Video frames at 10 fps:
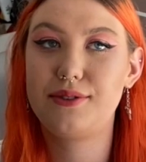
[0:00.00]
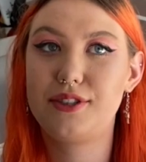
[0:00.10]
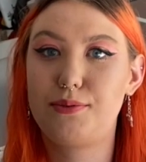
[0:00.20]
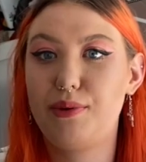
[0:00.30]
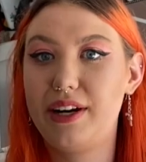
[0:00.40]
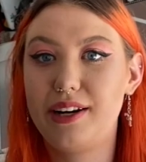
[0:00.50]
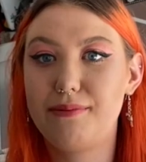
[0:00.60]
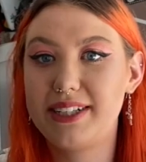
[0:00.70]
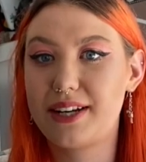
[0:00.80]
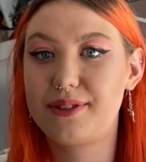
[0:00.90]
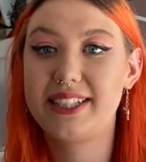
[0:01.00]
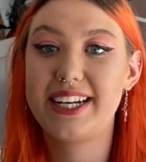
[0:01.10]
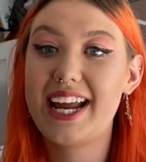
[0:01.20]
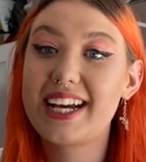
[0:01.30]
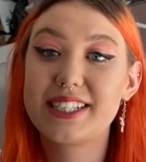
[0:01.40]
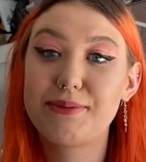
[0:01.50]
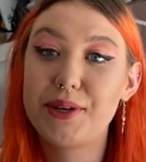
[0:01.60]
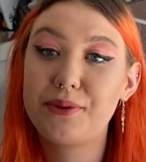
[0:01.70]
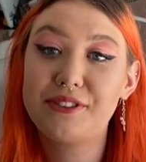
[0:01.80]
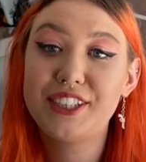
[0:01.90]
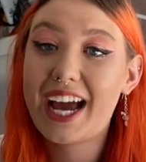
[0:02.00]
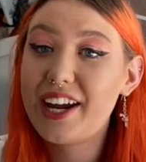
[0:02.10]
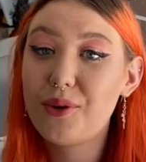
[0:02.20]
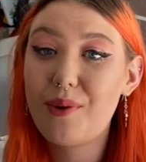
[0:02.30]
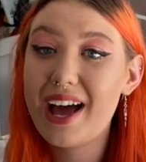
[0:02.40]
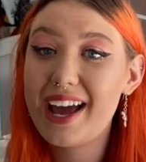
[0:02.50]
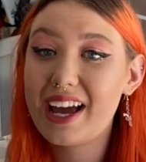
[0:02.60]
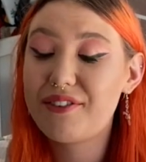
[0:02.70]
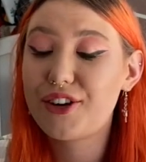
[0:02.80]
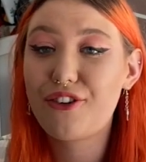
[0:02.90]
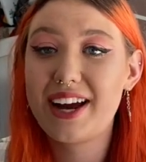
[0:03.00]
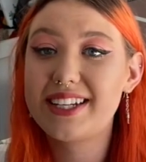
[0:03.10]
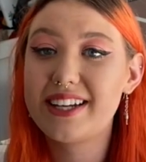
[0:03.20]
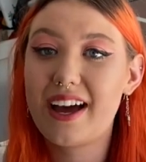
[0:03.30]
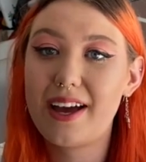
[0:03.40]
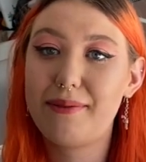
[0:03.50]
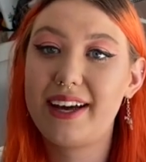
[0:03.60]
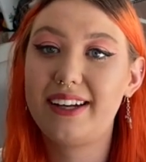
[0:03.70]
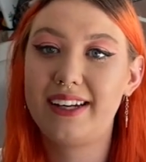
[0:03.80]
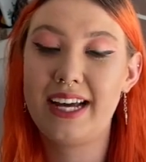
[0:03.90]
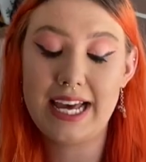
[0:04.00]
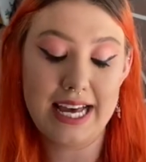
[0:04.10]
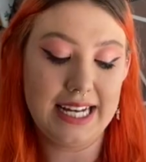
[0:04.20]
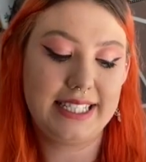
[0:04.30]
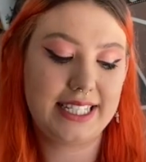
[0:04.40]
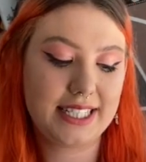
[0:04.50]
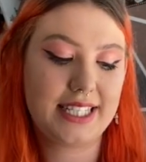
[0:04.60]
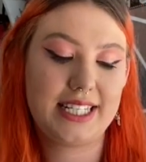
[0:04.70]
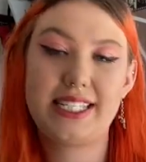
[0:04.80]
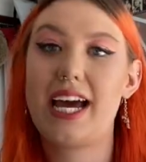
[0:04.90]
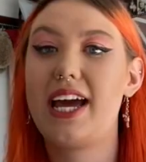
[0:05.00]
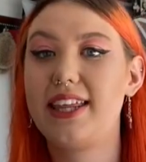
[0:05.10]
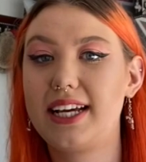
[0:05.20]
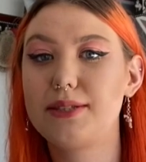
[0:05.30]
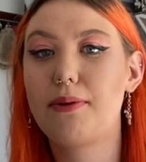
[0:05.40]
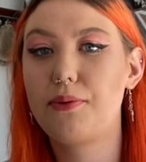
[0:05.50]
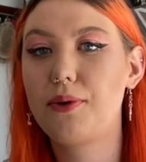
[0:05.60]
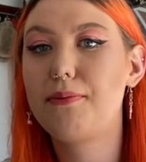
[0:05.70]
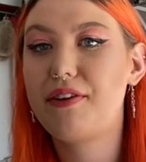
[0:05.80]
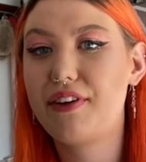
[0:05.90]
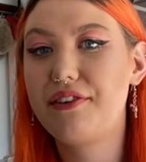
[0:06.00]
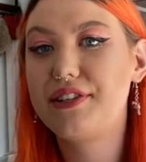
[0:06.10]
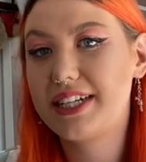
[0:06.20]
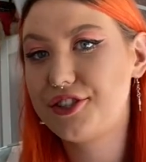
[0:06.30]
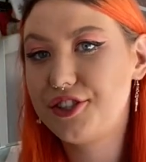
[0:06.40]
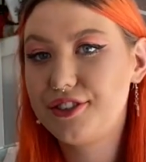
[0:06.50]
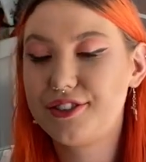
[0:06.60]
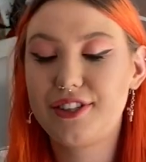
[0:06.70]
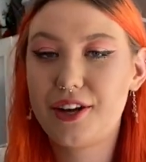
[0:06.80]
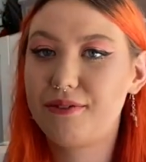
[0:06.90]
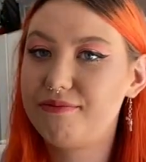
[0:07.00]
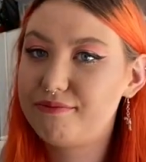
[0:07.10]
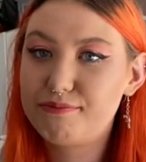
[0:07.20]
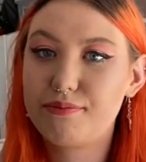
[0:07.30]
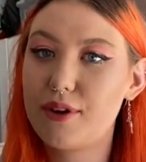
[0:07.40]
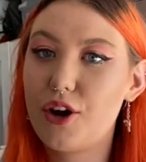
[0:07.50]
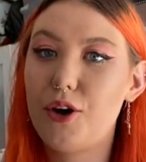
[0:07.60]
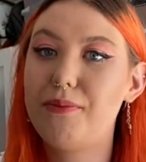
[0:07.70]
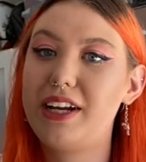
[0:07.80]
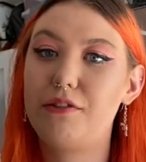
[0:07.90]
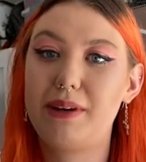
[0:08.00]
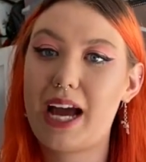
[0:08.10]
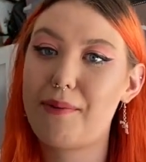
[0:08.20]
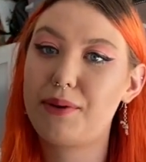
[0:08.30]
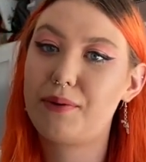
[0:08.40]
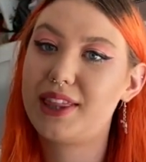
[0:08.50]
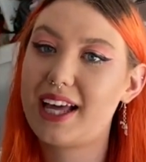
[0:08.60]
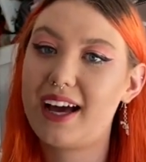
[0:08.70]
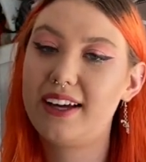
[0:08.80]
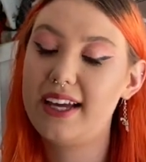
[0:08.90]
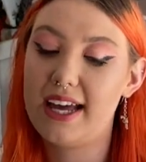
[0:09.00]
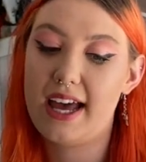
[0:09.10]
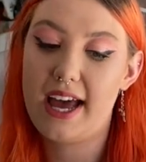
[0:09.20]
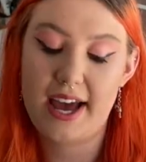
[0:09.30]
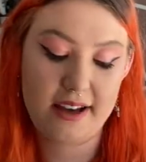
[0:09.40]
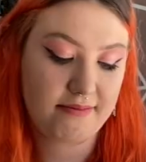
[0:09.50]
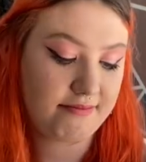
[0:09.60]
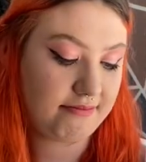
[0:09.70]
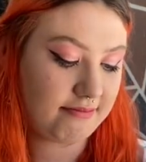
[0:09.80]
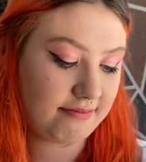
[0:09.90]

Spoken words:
it was just brilliant. My dad was sitting next to me, we were chatting away, having a great time, and still to this day, I think it's probably one of my favourite tattoos. So unbelievably happy with that, and